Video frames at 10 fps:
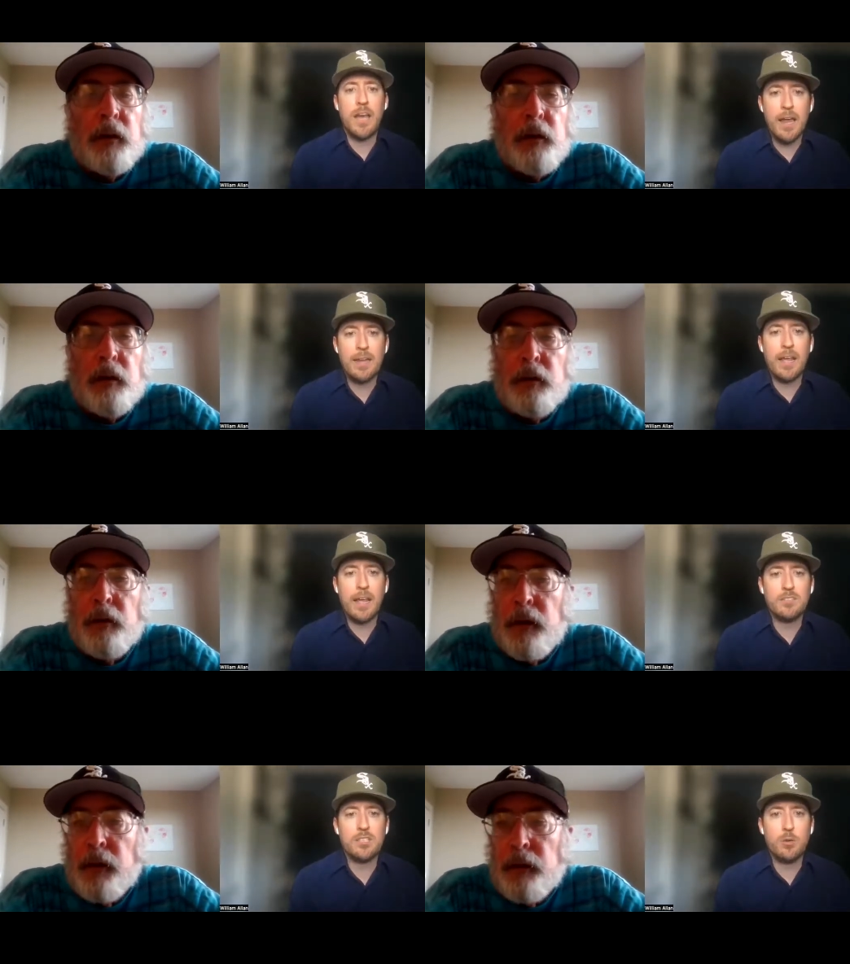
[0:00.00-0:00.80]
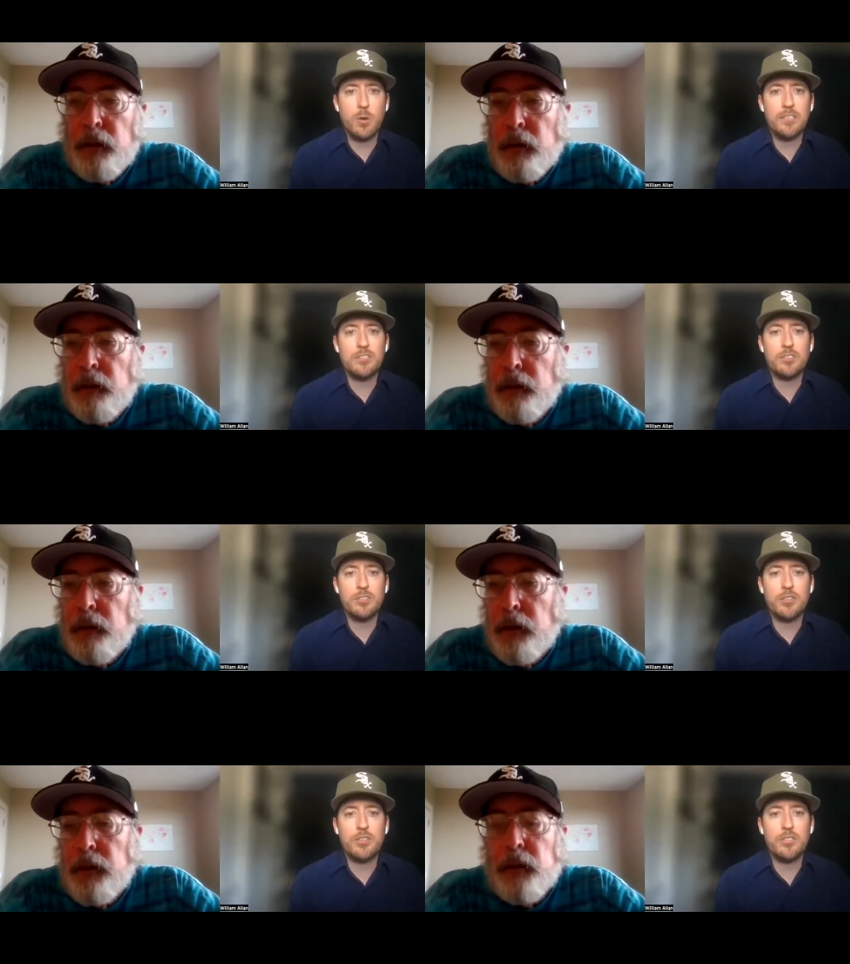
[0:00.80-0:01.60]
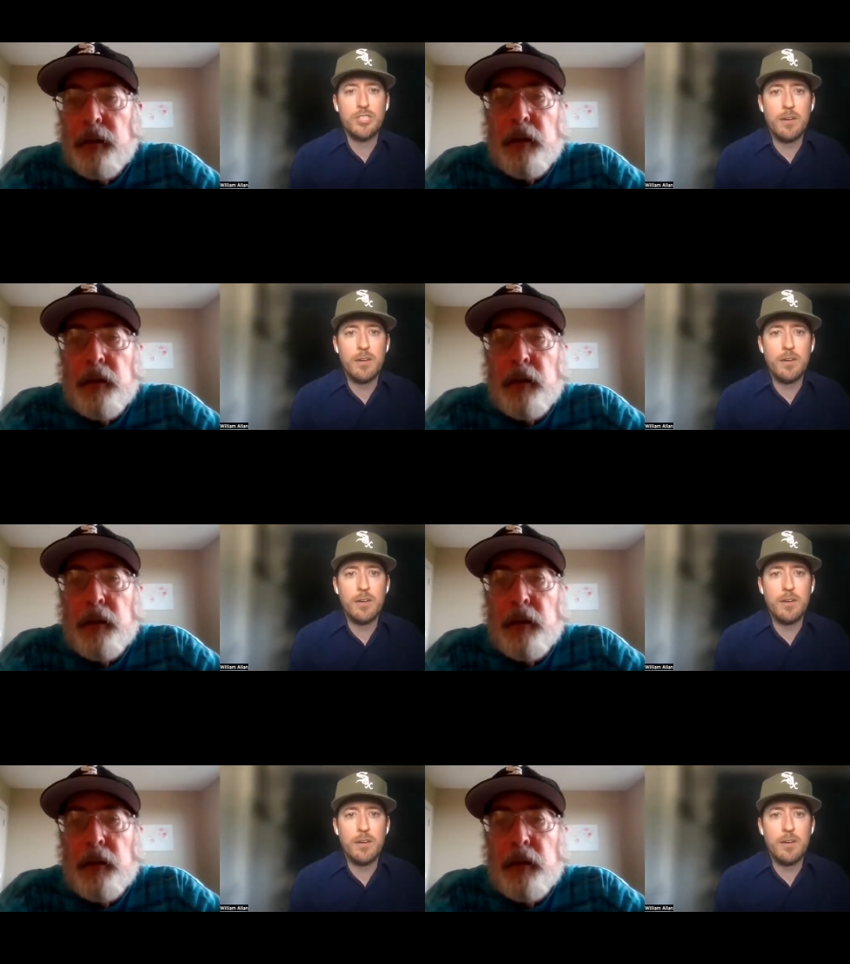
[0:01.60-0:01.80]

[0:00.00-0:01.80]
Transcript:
Speaker 1: not answer questions. You're the